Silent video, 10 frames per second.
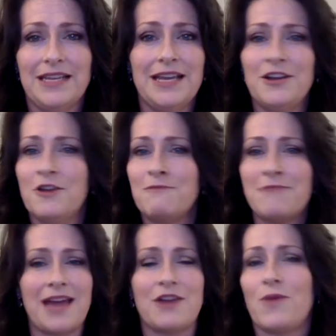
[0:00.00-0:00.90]
No
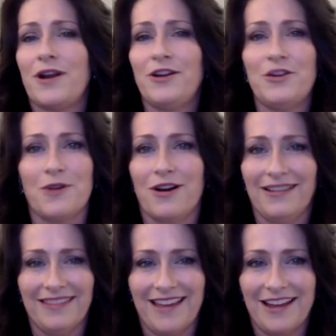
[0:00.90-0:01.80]
matter where you are
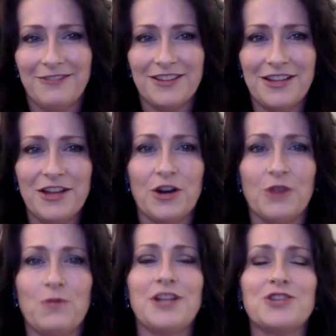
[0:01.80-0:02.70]
in life
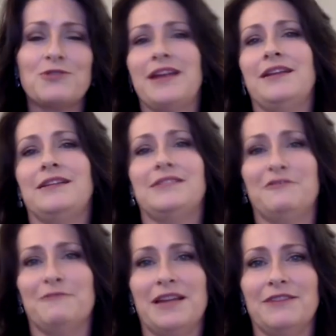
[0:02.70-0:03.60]
or what trainings
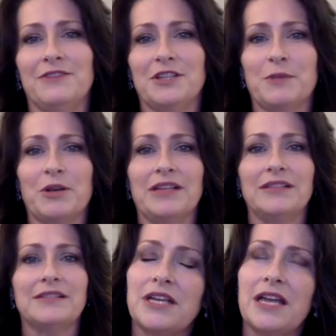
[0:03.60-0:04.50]
you may have
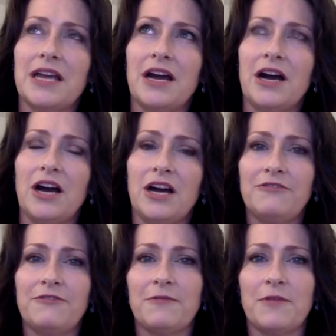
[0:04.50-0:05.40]
experienced,
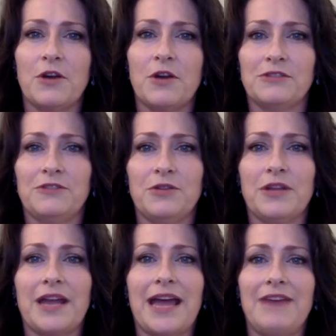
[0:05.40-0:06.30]
of those of you
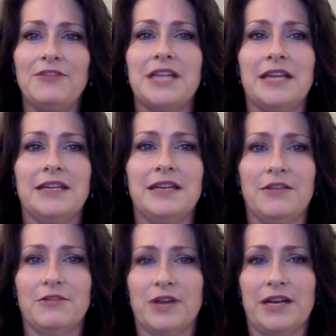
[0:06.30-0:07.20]
that have attended
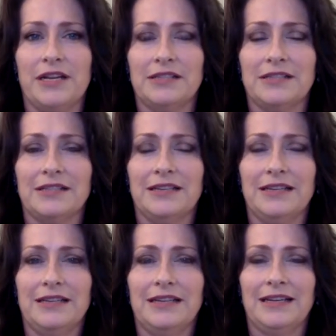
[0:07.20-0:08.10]
other trainings,
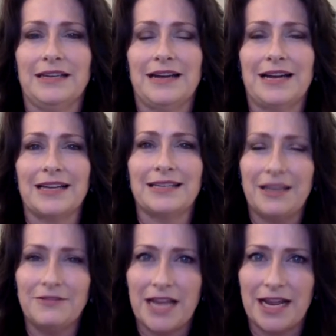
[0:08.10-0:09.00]
I'd
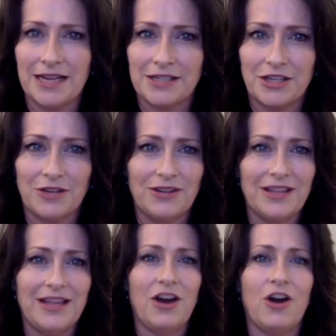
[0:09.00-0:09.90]
love to ask you
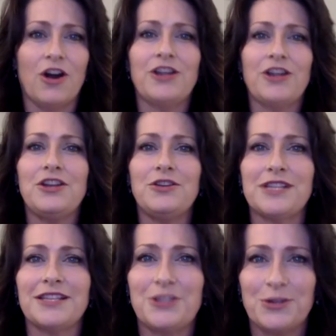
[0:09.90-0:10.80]
are you
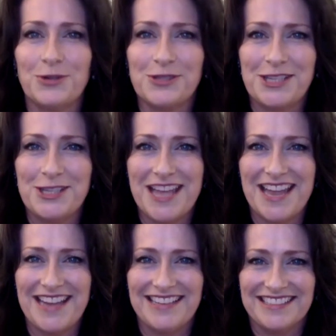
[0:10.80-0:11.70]
using the tools that you
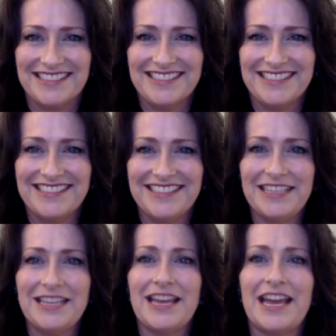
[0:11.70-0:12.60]
gained?
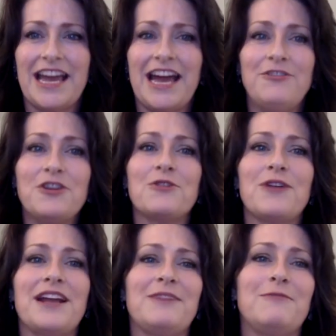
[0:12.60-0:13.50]
Have you
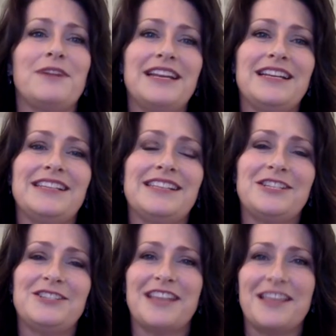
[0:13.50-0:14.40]
created what it is
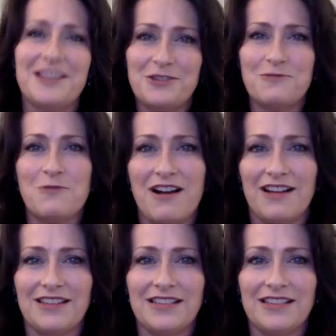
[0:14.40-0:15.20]
that you say that you want?